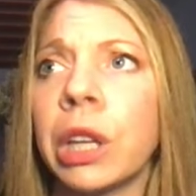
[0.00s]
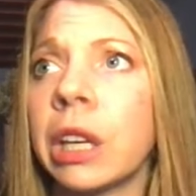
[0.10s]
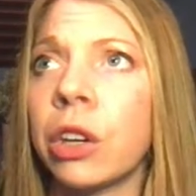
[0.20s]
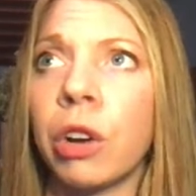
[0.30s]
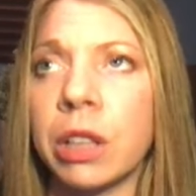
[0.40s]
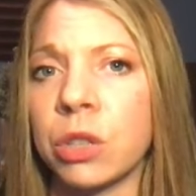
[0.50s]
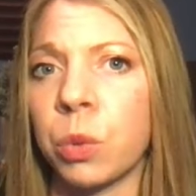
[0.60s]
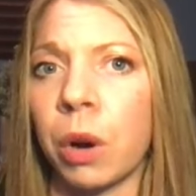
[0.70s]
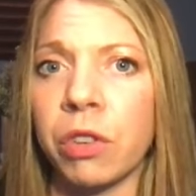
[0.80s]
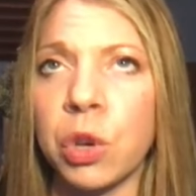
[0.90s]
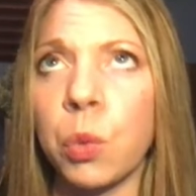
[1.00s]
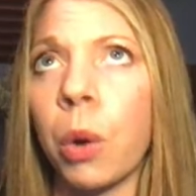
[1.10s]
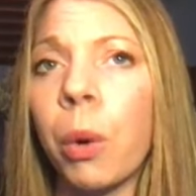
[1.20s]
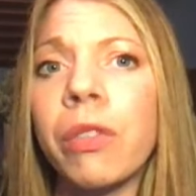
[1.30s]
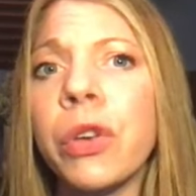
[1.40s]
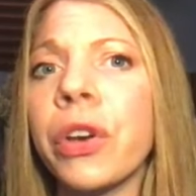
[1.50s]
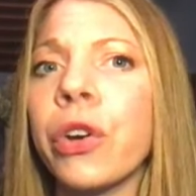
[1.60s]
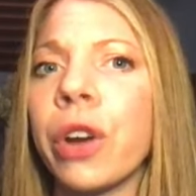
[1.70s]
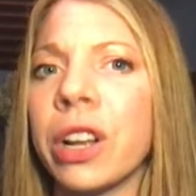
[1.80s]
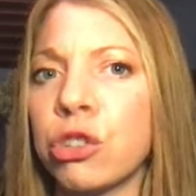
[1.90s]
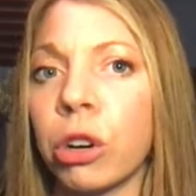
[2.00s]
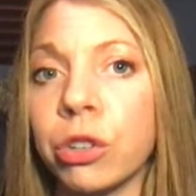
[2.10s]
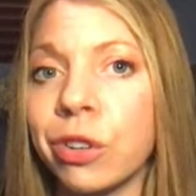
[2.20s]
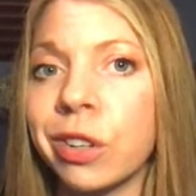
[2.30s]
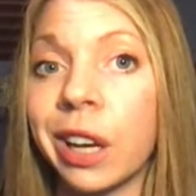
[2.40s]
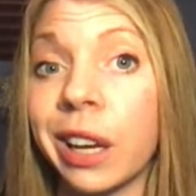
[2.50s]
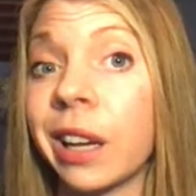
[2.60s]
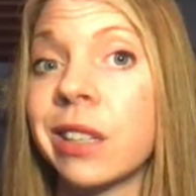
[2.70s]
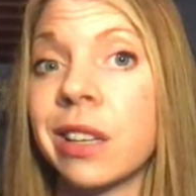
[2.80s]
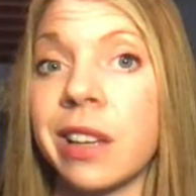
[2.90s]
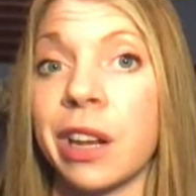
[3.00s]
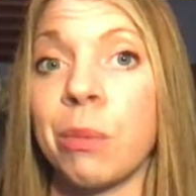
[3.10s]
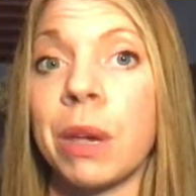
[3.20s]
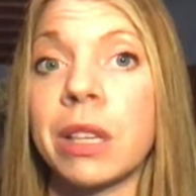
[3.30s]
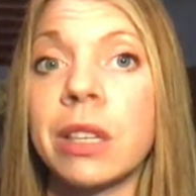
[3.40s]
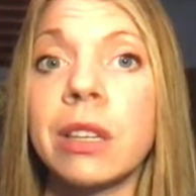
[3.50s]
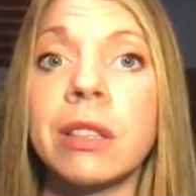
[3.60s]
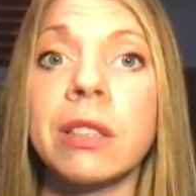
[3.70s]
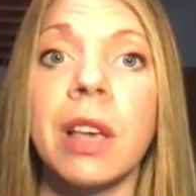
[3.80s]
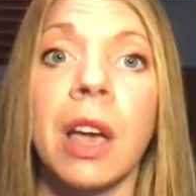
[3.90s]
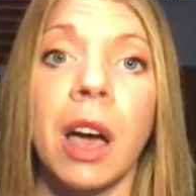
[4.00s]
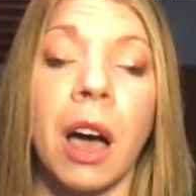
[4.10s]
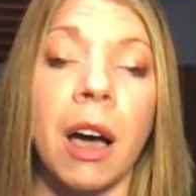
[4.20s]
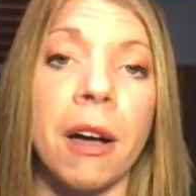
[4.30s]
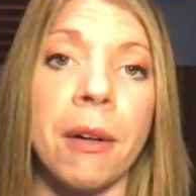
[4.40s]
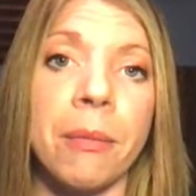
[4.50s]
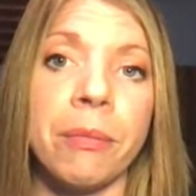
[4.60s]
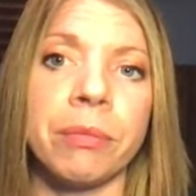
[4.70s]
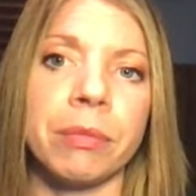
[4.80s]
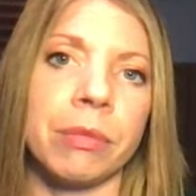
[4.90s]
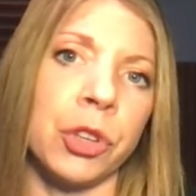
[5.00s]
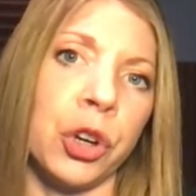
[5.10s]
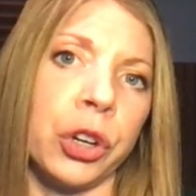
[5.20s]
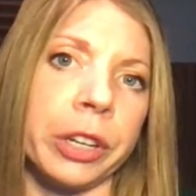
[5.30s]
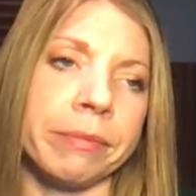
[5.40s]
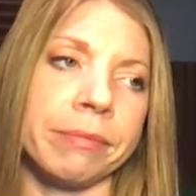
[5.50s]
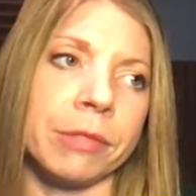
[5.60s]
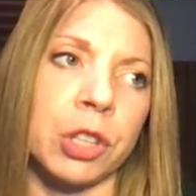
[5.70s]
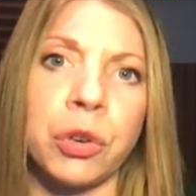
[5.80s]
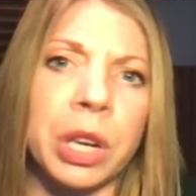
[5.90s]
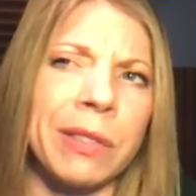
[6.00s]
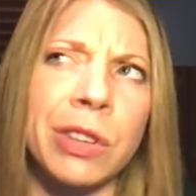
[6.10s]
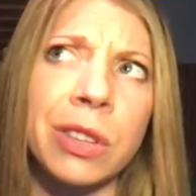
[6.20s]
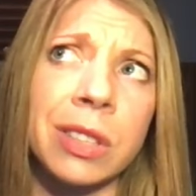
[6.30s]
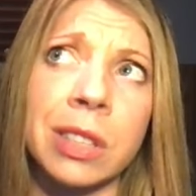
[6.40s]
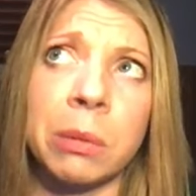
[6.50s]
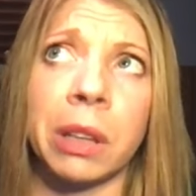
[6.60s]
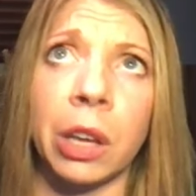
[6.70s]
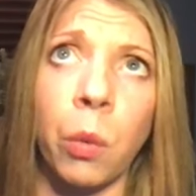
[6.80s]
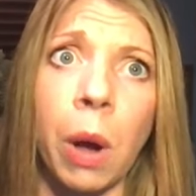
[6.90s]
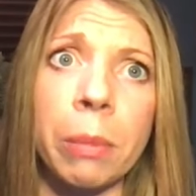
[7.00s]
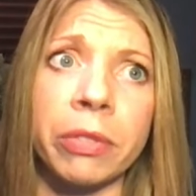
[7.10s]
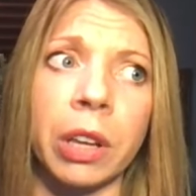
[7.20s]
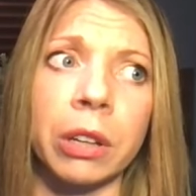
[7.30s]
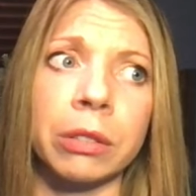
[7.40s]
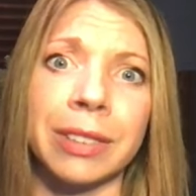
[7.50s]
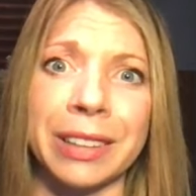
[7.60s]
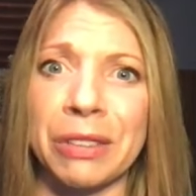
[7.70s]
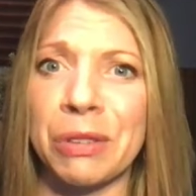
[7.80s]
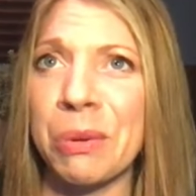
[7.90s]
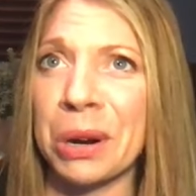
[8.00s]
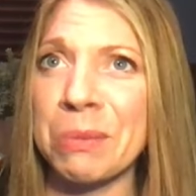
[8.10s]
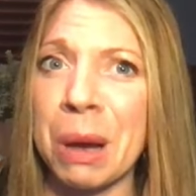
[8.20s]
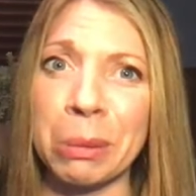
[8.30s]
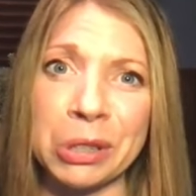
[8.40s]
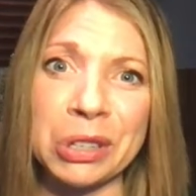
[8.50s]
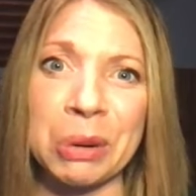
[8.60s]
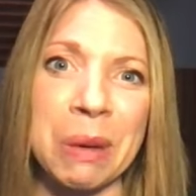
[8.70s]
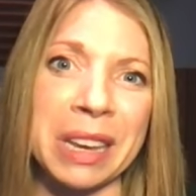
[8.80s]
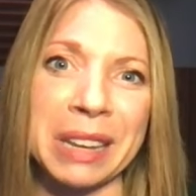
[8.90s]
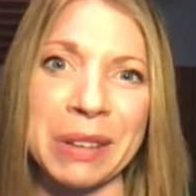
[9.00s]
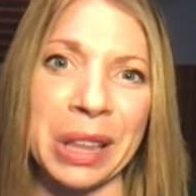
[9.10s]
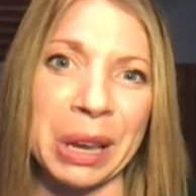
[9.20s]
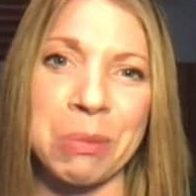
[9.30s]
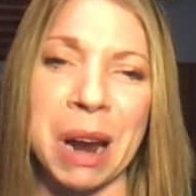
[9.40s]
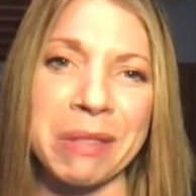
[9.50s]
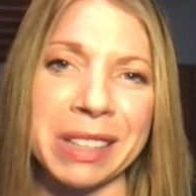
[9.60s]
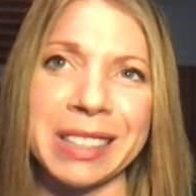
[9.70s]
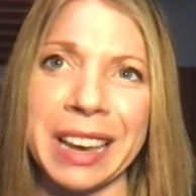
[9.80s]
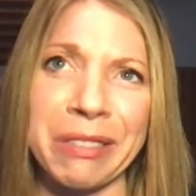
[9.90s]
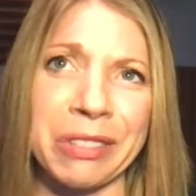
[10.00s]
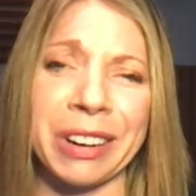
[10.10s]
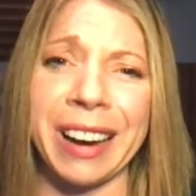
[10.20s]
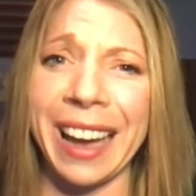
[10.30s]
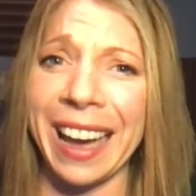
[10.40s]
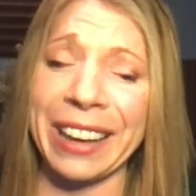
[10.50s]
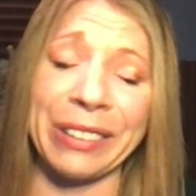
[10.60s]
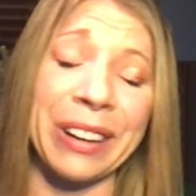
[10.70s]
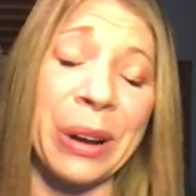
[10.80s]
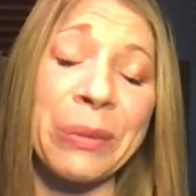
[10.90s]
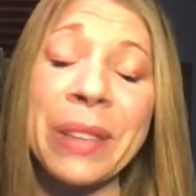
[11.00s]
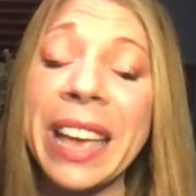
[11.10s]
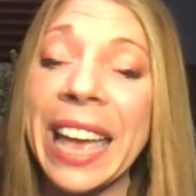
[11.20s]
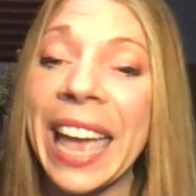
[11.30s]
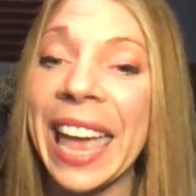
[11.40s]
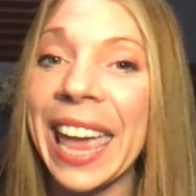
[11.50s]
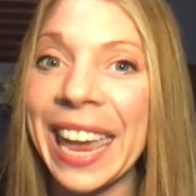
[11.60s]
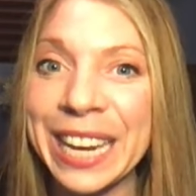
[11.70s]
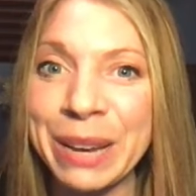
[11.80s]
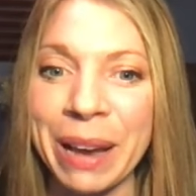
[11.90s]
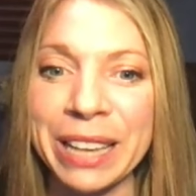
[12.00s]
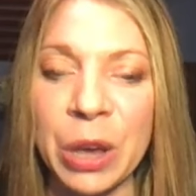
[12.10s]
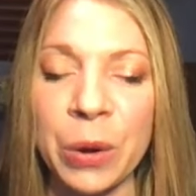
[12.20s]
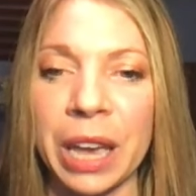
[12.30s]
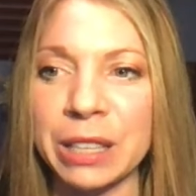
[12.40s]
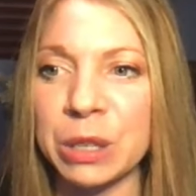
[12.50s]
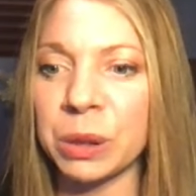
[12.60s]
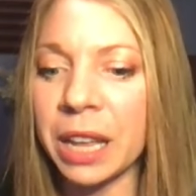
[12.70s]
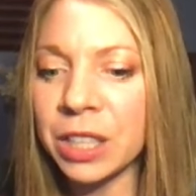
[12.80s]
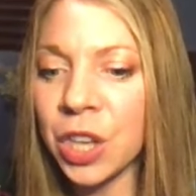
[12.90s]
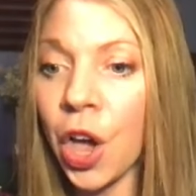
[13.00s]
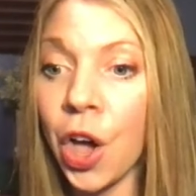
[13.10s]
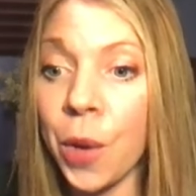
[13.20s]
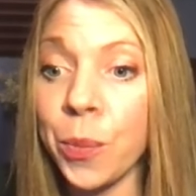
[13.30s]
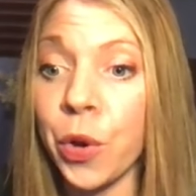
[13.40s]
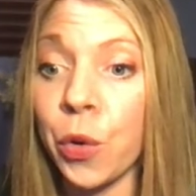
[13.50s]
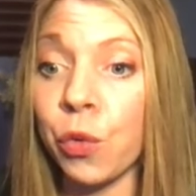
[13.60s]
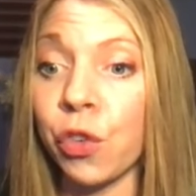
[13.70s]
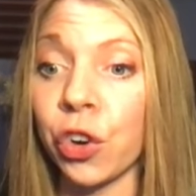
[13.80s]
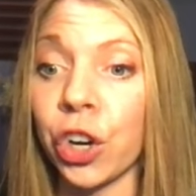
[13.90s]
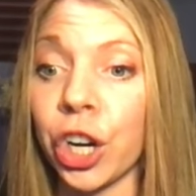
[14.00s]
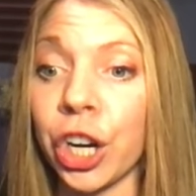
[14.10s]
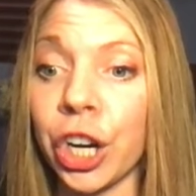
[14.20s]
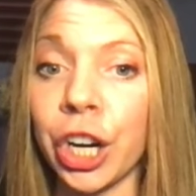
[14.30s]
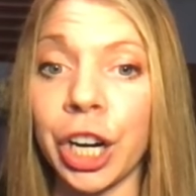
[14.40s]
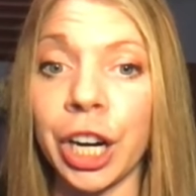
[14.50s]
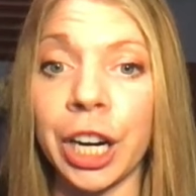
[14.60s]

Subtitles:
can create this wherever you want. Wherever you can create structured, connected databases, you're good. So you could even do this in something like Webflow, and if you wanted to publish it or make it even like a private site for, I don't know. Anyways, okay, so let's hop over